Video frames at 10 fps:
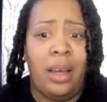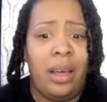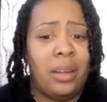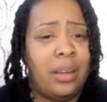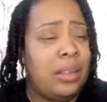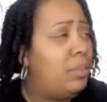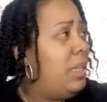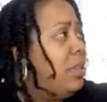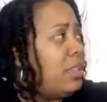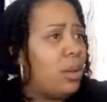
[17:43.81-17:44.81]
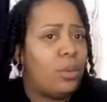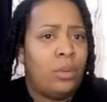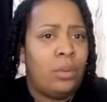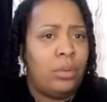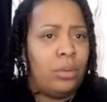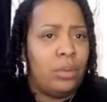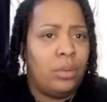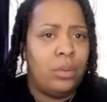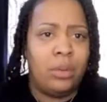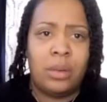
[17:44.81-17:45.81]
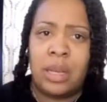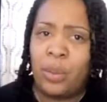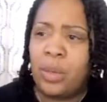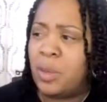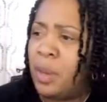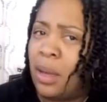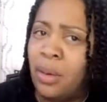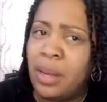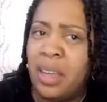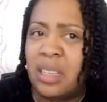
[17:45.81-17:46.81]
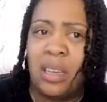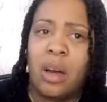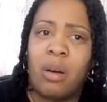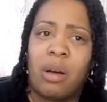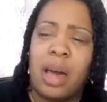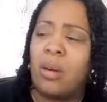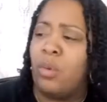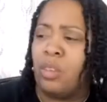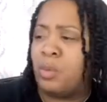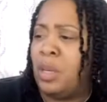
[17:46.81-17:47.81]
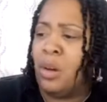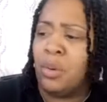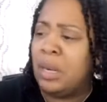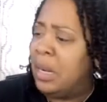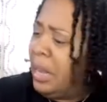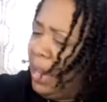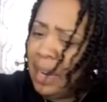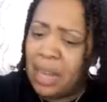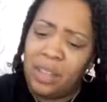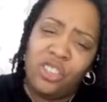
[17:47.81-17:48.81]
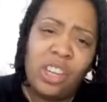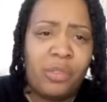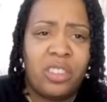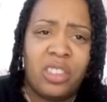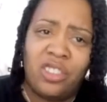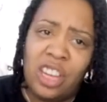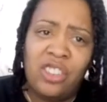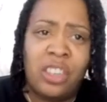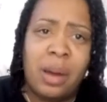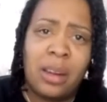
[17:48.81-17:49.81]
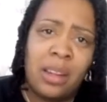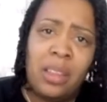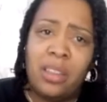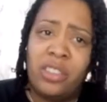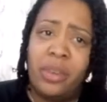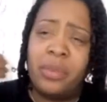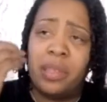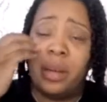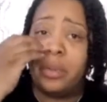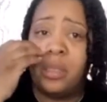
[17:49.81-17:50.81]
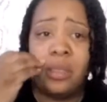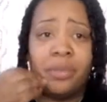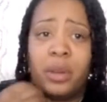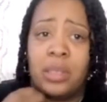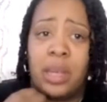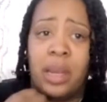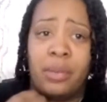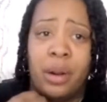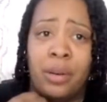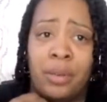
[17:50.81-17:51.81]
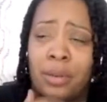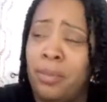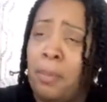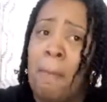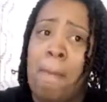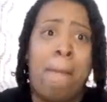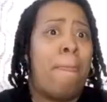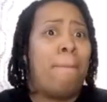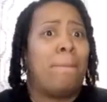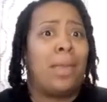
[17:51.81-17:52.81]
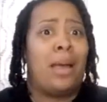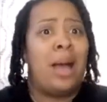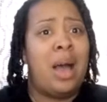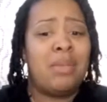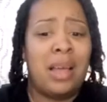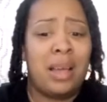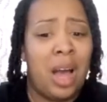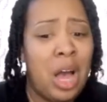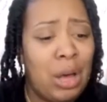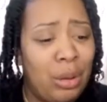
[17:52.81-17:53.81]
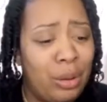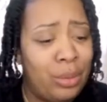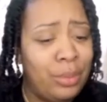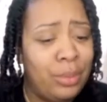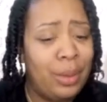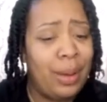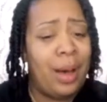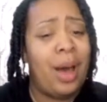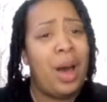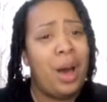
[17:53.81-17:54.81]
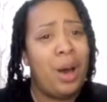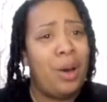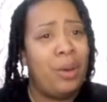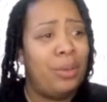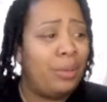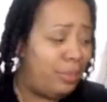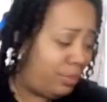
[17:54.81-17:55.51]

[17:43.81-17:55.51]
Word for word: And um, Nina's like, ooh, can we speak on that? He said, no, I don't want to speak on it. And I think Jefferson say shit about it either. And was like, this is the first I ever heard of it. I was like, oh, oh.